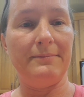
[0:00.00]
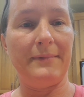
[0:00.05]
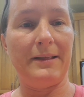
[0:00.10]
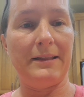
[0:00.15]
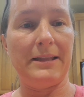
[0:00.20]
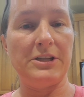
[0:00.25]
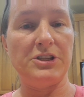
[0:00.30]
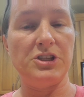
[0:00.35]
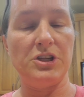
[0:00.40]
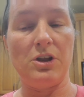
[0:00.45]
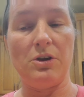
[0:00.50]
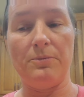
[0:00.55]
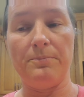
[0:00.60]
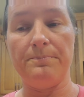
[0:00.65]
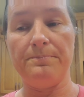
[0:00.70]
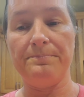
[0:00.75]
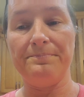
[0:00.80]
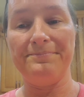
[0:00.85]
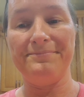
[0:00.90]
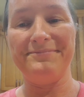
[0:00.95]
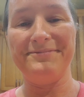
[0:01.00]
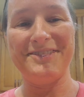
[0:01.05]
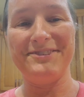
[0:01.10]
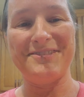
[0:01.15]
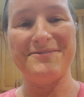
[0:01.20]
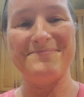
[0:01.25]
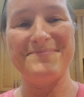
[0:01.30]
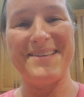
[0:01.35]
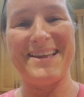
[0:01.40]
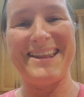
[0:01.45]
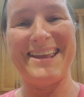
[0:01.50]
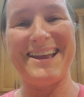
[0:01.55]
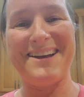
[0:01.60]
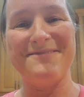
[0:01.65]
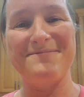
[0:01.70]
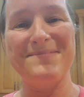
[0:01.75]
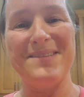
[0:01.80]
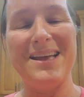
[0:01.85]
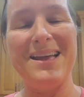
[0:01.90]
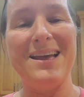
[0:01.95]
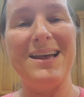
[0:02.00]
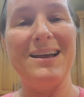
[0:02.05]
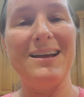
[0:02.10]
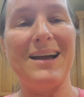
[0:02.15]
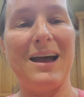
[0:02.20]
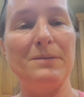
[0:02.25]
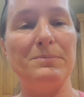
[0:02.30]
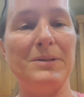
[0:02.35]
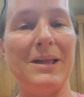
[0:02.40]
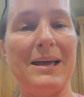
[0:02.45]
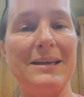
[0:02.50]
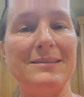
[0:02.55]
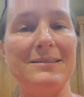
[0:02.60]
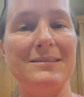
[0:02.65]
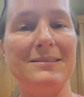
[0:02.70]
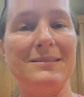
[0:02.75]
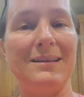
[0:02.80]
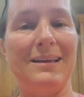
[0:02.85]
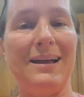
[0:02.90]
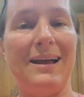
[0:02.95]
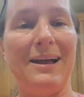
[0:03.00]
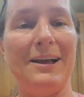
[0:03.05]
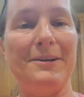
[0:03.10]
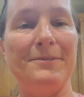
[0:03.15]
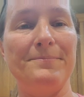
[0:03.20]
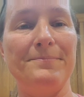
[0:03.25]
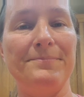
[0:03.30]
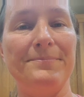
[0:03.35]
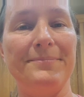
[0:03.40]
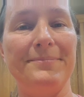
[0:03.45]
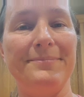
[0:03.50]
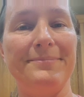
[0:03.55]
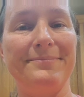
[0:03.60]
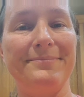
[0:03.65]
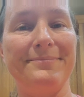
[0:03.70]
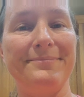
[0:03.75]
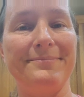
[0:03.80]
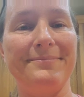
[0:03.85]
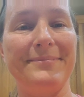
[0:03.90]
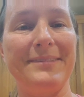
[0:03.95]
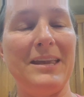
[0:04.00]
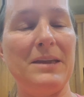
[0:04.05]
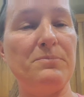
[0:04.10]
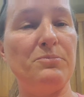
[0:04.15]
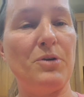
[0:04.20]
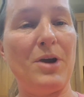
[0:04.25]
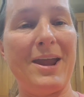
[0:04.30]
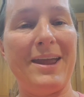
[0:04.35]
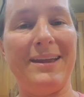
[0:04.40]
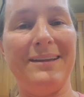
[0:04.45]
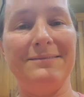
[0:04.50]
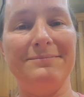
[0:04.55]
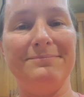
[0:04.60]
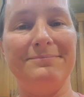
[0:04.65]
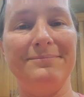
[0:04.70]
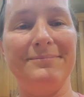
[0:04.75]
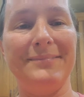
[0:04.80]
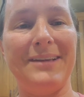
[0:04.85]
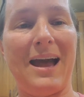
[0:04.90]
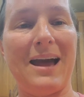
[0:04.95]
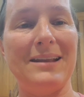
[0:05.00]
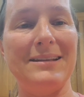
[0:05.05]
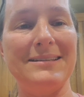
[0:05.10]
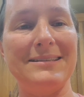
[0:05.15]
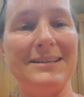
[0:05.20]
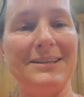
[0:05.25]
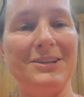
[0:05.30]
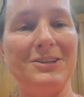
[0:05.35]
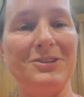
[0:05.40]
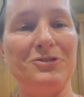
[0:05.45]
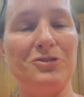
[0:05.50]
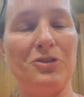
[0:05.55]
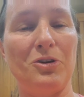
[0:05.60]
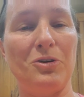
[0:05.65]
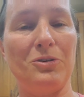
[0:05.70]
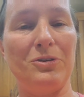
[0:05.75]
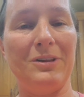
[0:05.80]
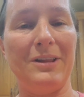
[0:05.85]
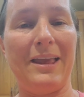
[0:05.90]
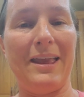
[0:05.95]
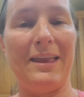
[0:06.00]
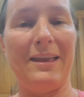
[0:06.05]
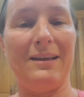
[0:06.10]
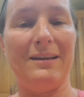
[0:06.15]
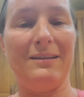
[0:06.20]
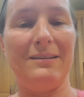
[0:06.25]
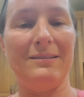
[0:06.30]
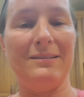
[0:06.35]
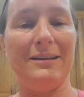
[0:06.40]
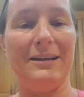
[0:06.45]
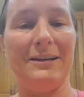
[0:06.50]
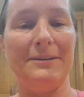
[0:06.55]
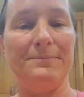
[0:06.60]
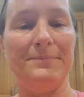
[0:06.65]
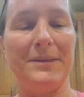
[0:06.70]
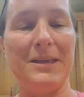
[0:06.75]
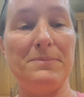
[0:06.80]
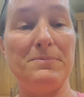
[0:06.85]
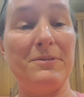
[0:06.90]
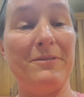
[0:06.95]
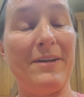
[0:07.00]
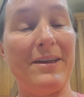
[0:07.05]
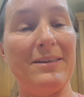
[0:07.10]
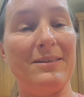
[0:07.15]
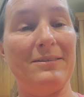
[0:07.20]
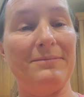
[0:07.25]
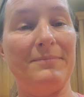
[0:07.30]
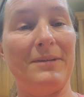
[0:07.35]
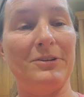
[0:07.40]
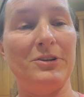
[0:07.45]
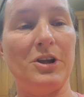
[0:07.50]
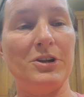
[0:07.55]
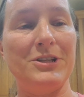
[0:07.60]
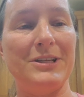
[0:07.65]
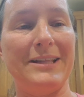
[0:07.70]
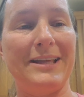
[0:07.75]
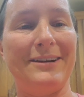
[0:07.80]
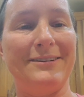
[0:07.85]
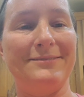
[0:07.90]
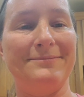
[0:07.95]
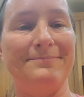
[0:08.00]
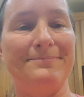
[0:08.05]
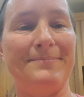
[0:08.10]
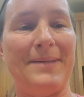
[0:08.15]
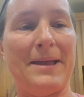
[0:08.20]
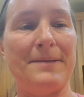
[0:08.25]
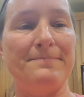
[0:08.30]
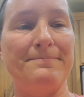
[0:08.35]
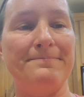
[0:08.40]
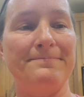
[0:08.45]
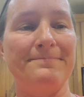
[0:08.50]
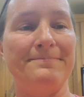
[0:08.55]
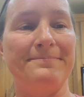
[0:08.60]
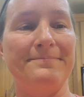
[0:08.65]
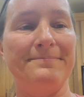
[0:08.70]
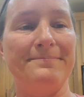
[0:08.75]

I'll let you know. So, anyhow, God bless. Um, keep praying. God is in control and um, keep the faith. I'll talk to you later. Bye.